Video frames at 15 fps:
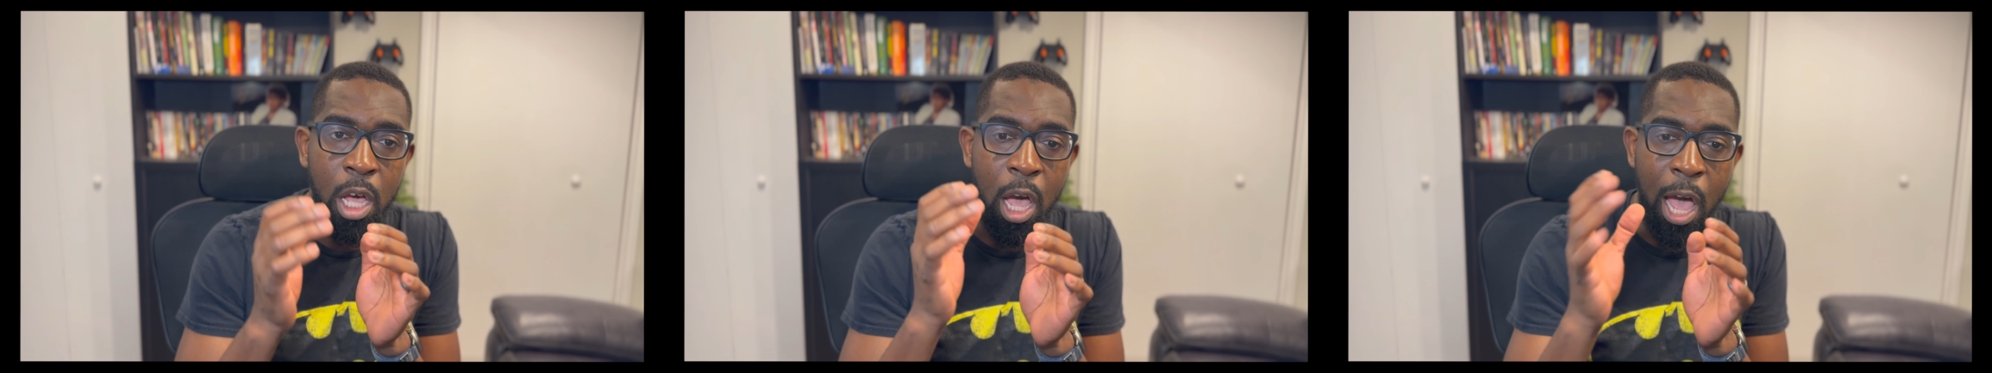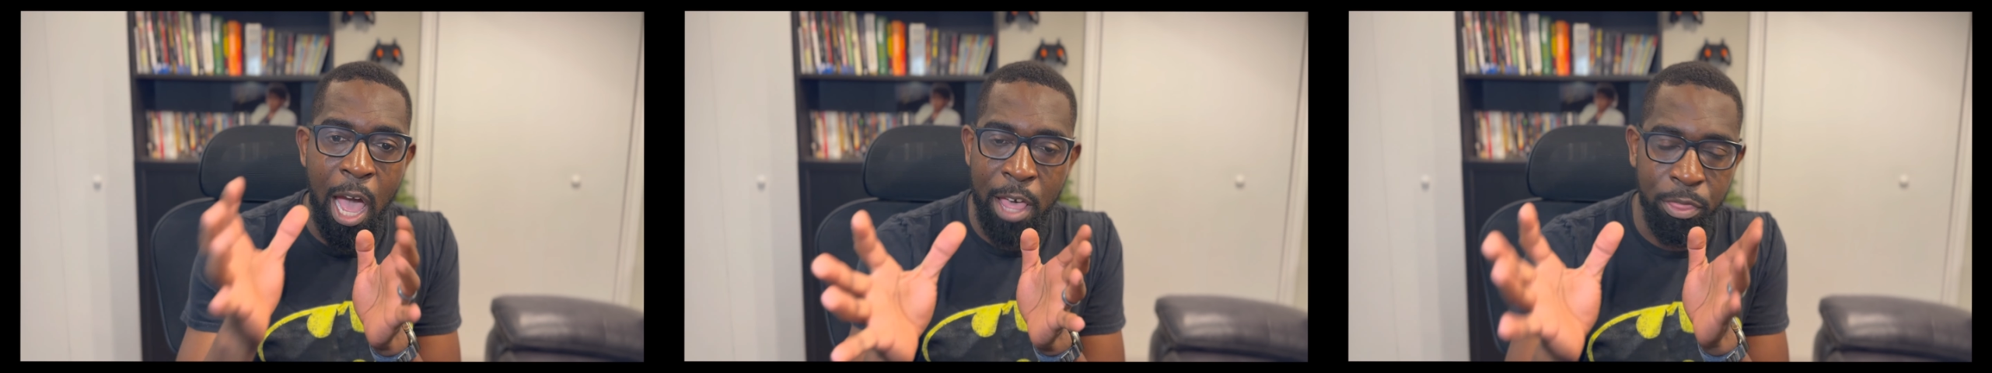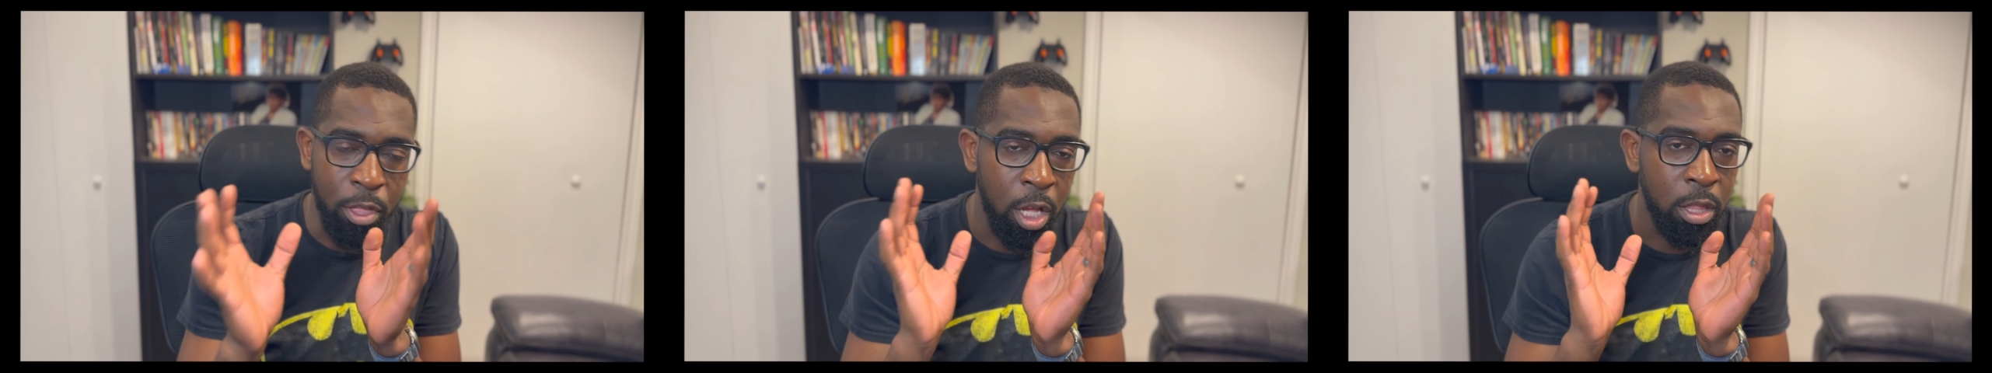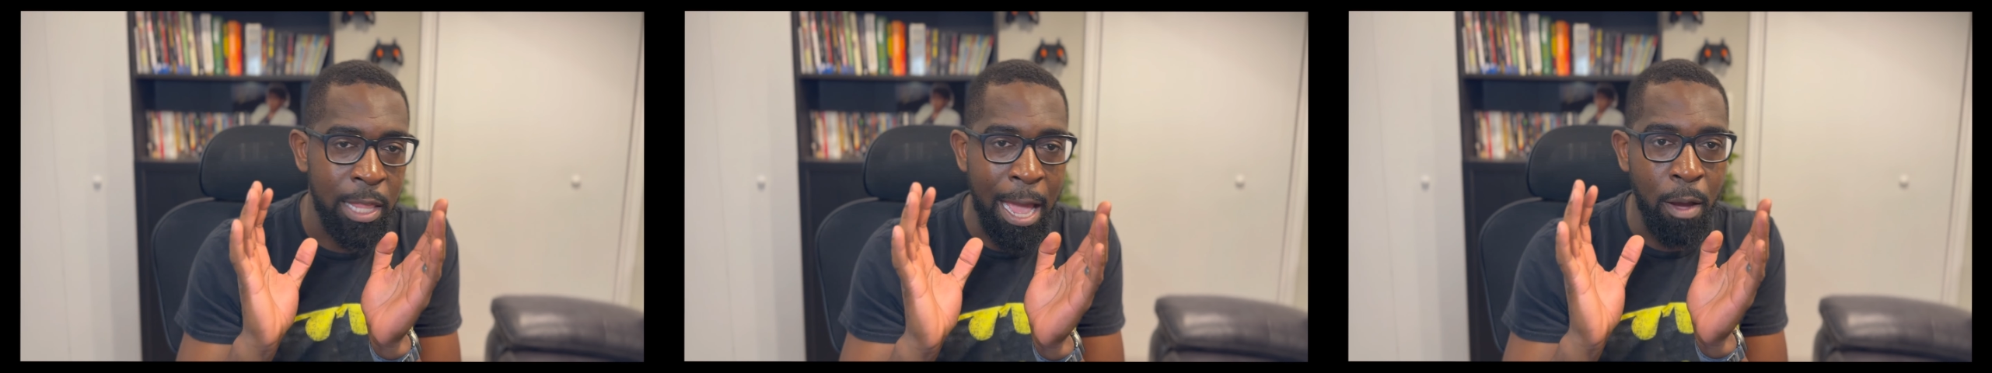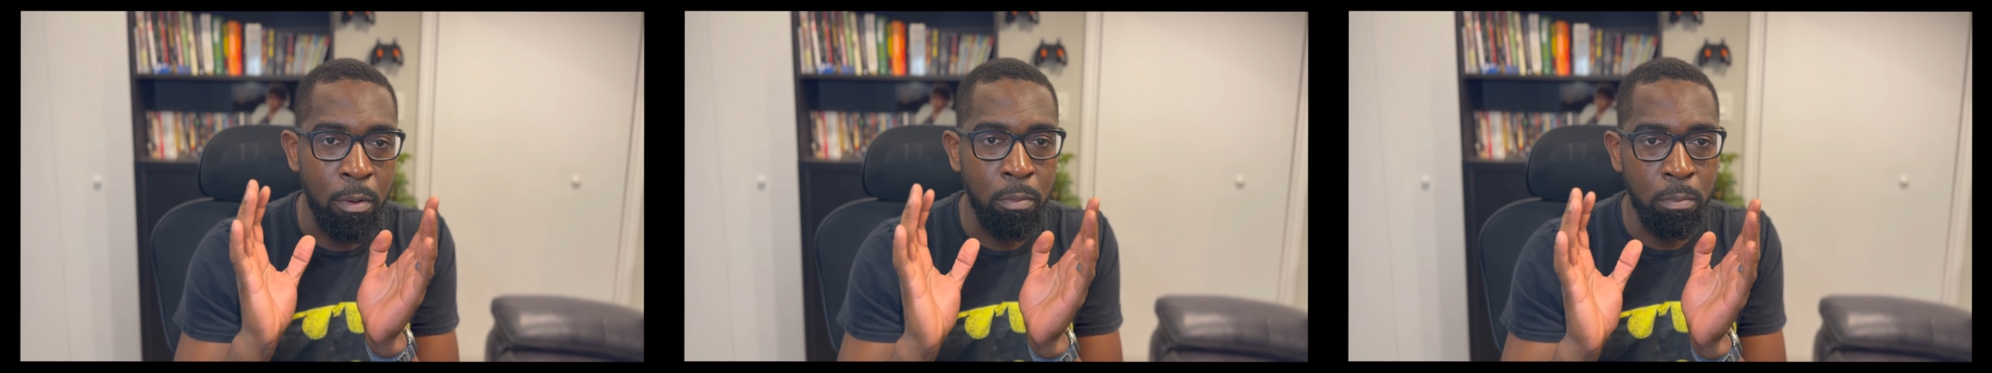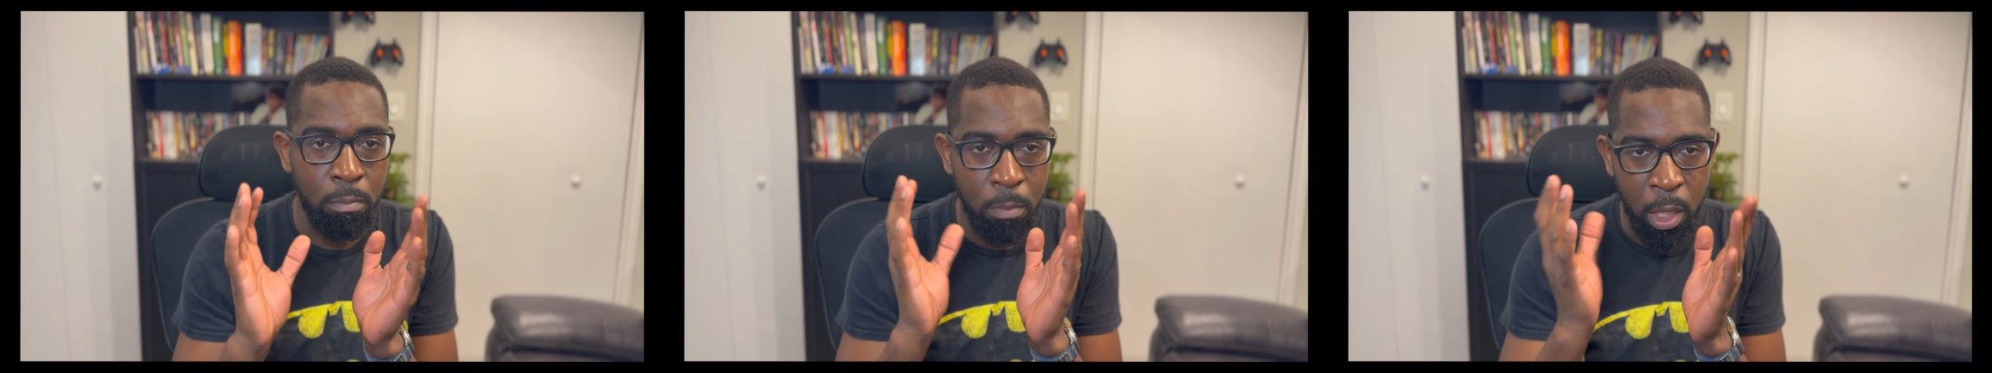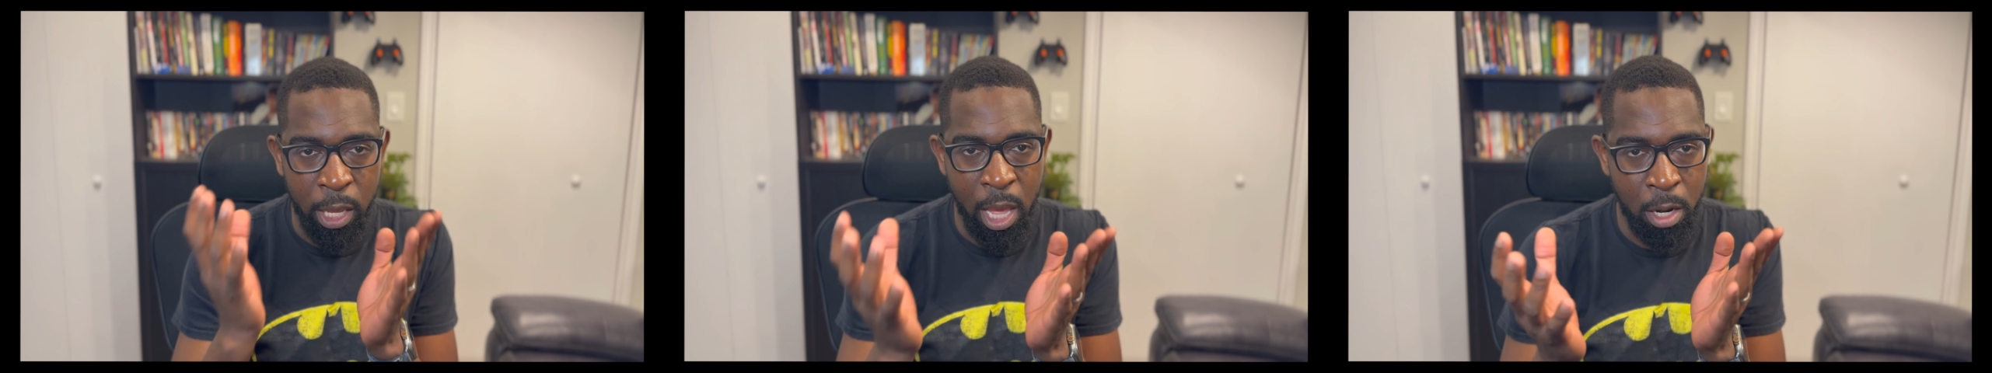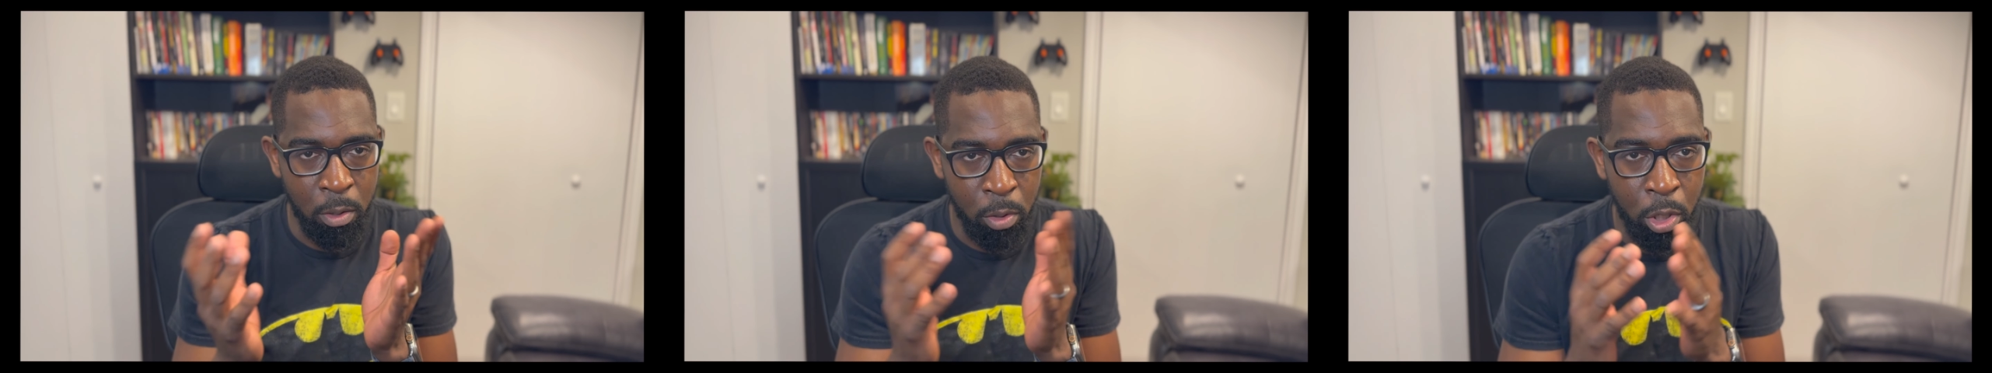I thought that,
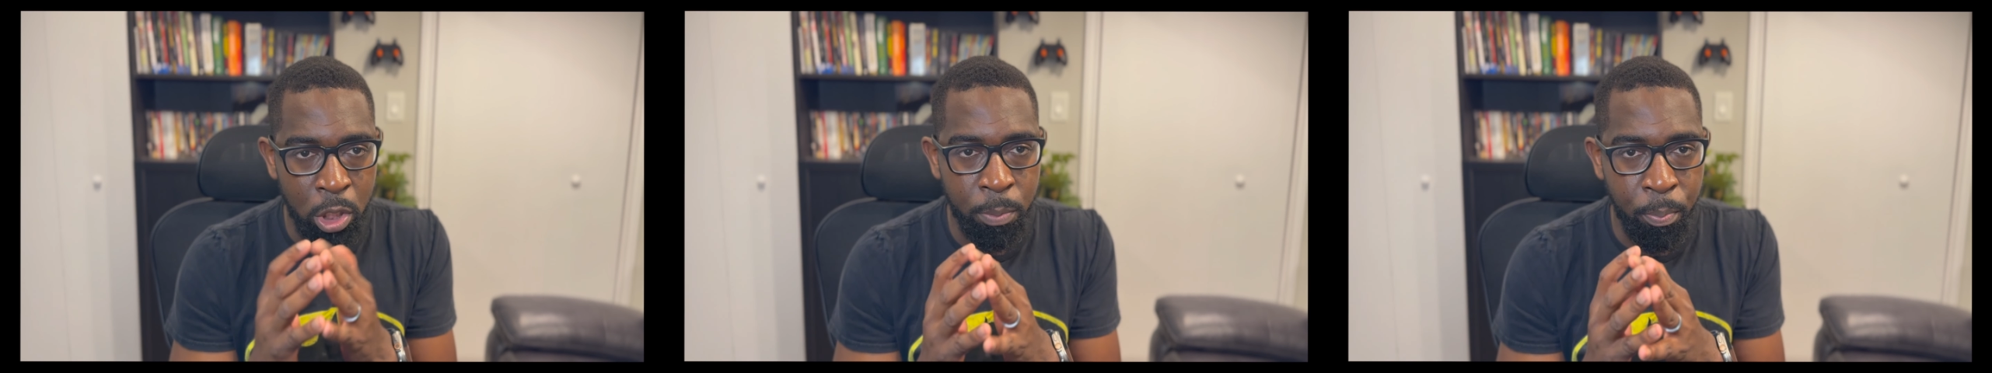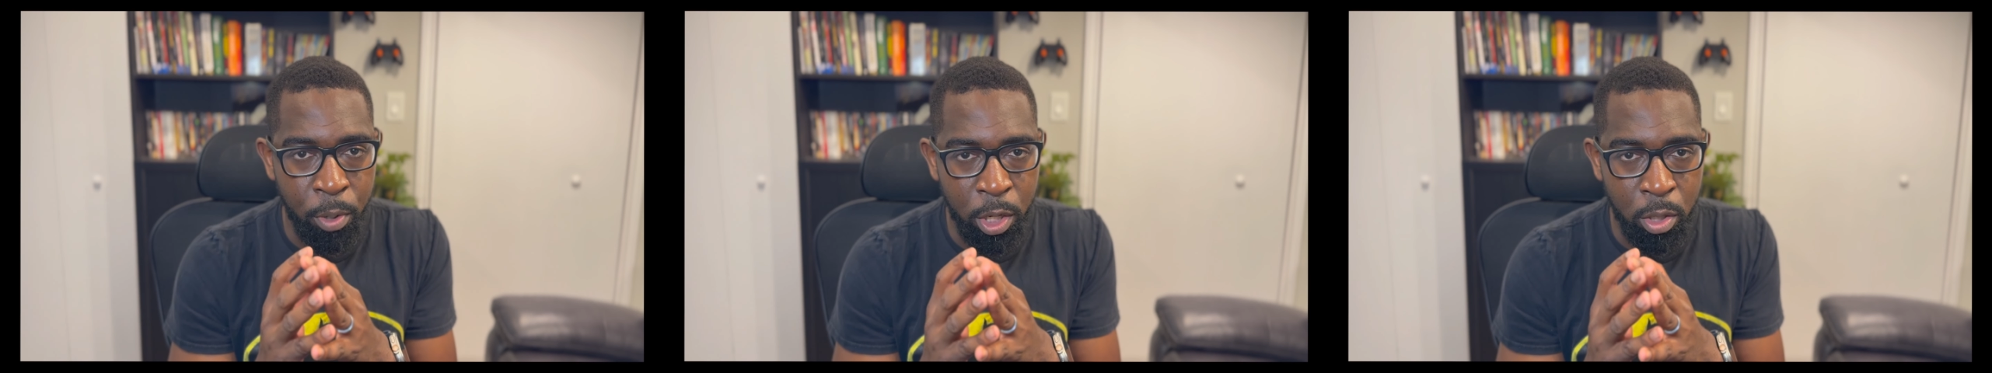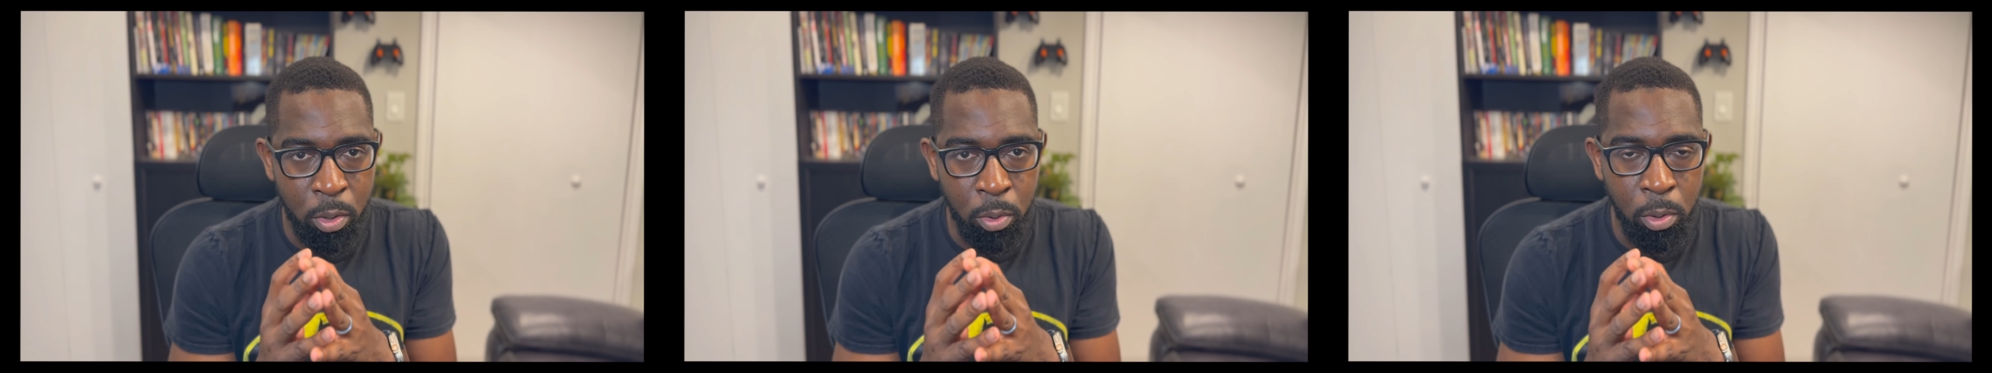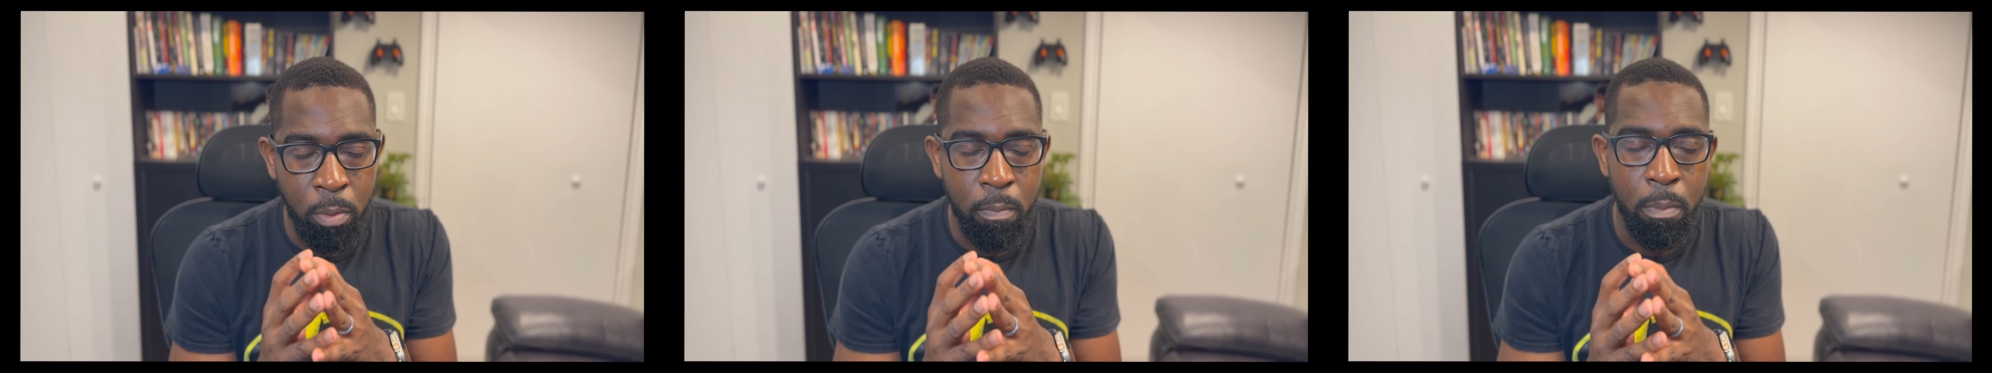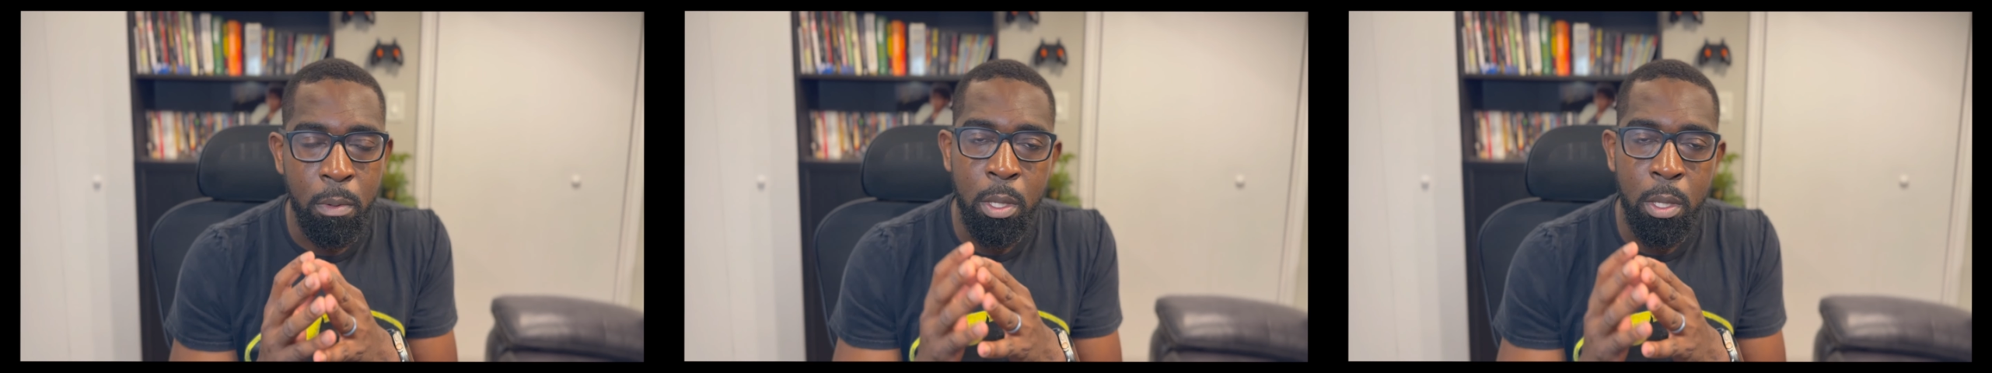again, looks pretty cool.